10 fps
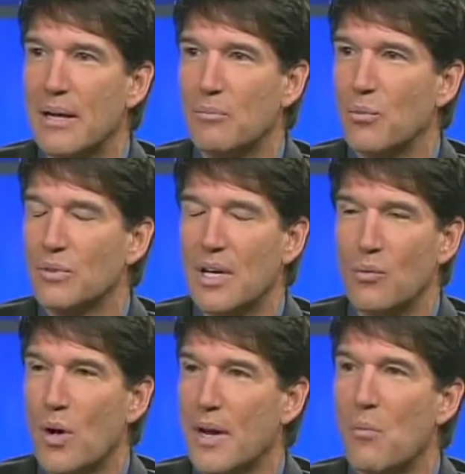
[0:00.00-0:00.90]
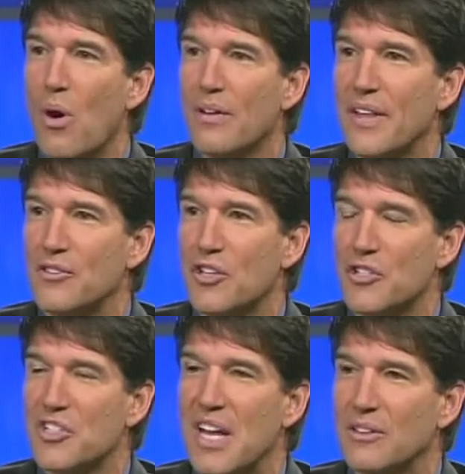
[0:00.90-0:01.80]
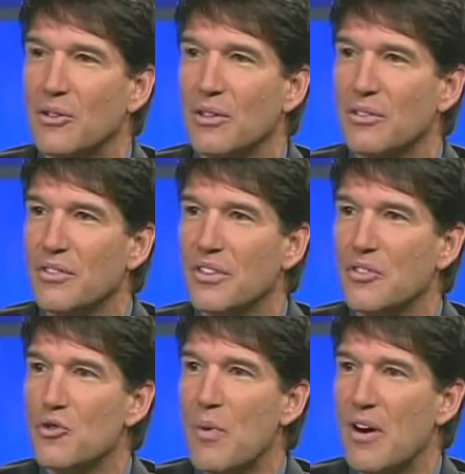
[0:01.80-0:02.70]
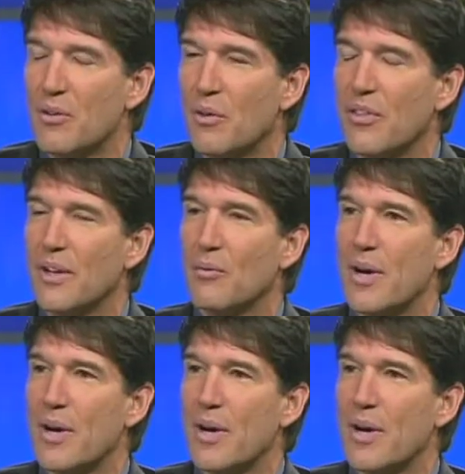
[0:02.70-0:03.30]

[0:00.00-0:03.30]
and 1M1, that's such a dental numerical thing.